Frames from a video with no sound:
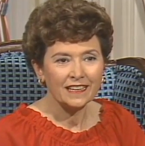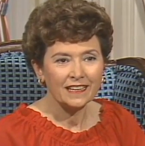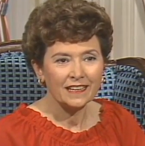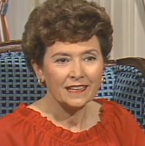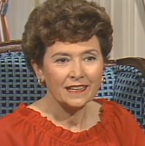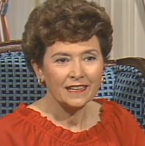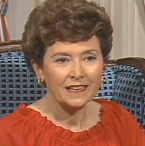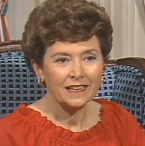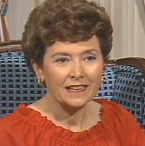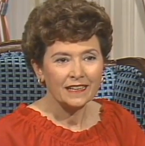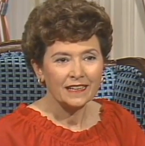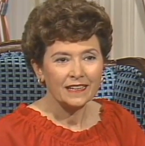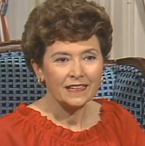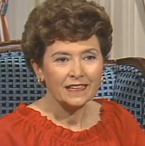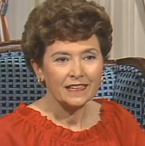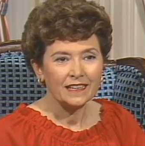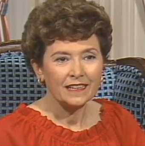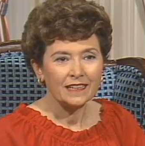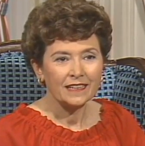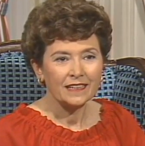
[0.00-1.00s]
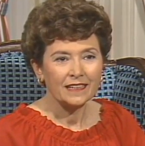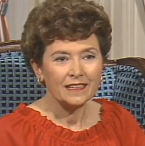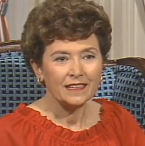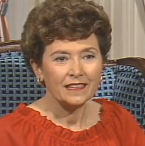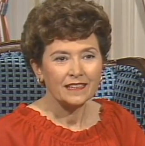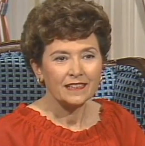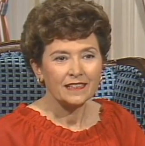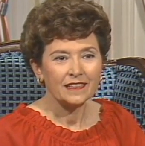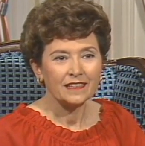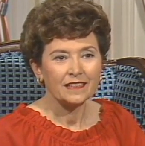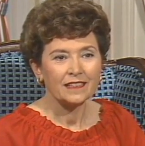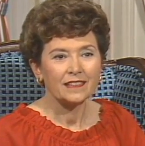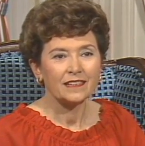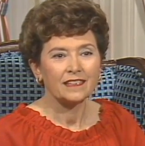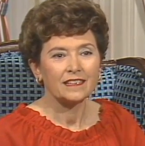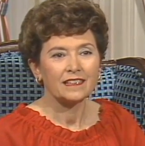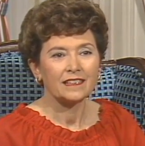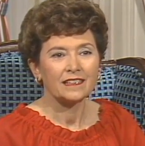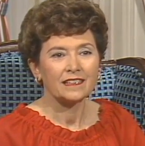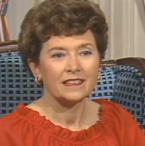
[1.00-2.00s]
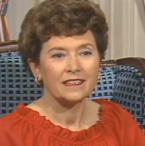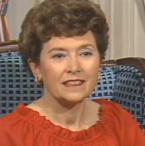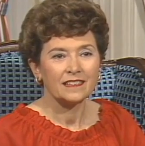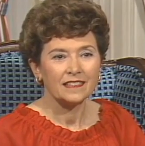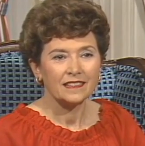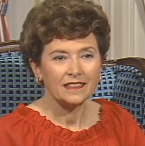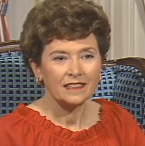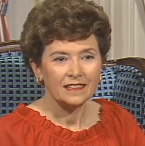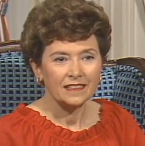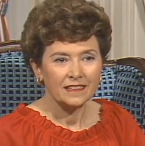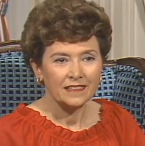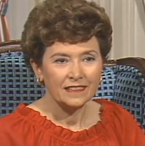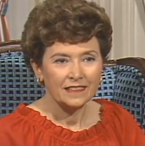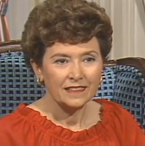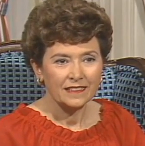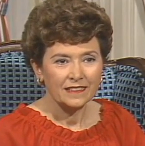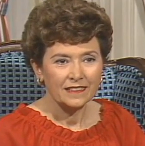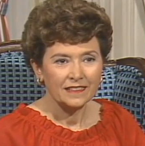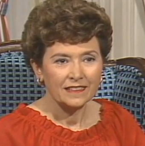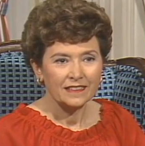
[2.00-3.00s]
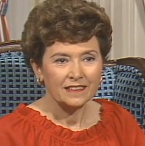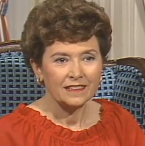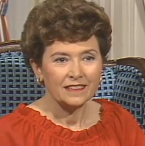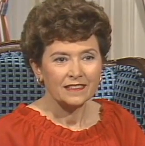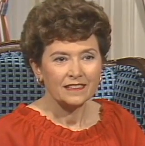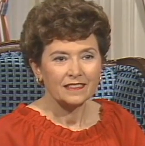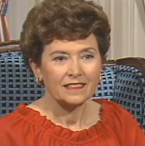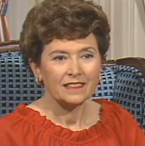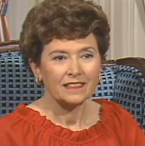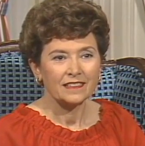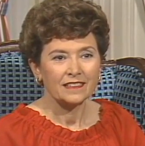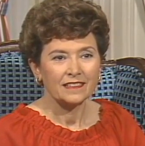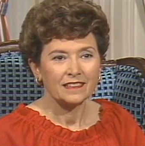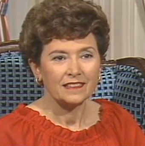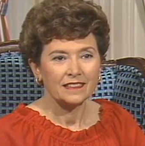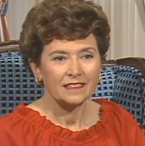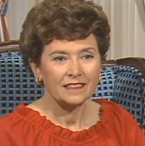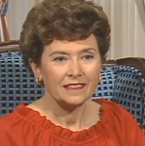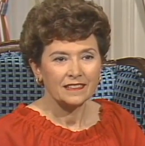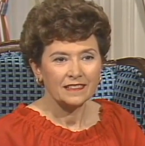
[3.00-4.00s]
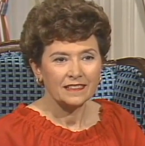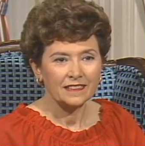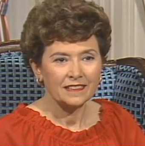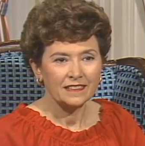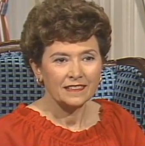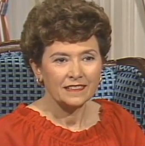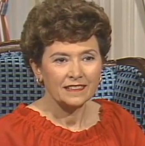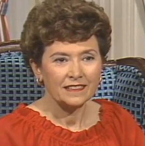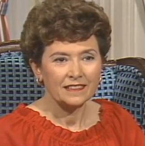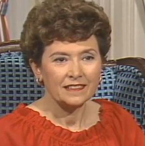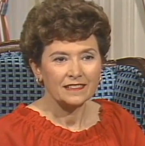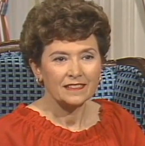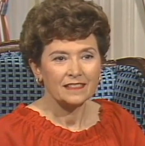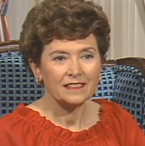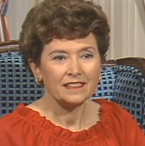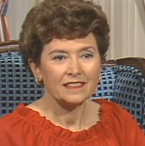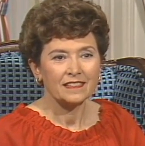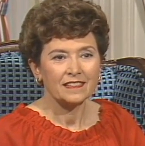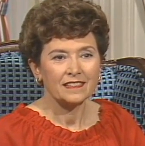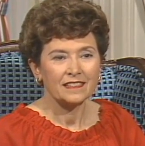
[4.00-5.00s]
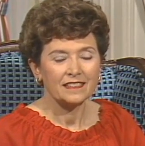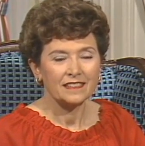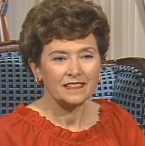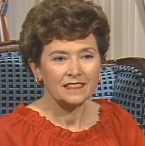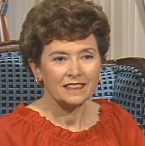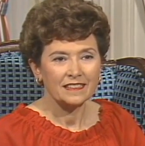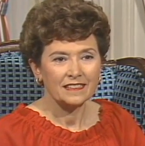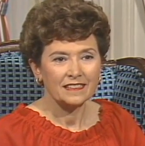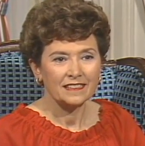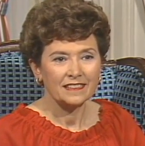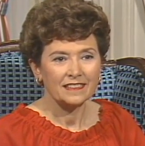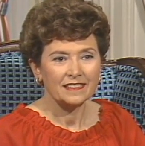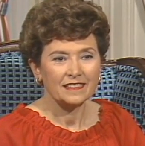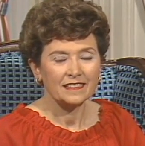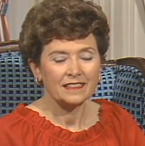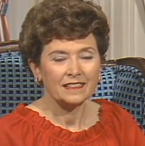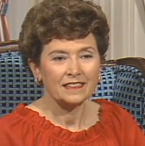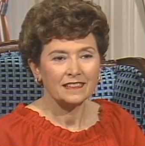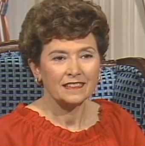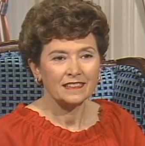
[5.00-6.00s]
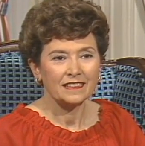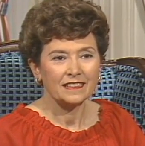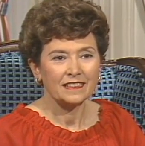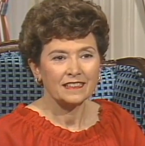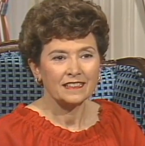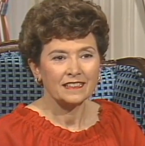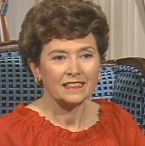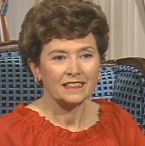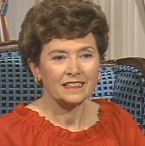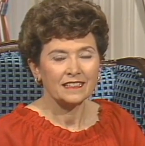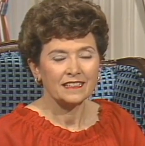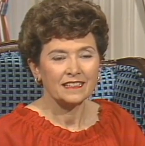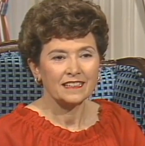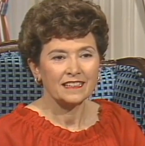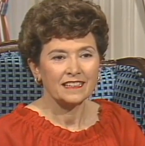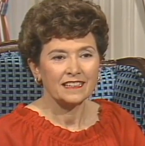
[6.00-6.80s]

[no speech]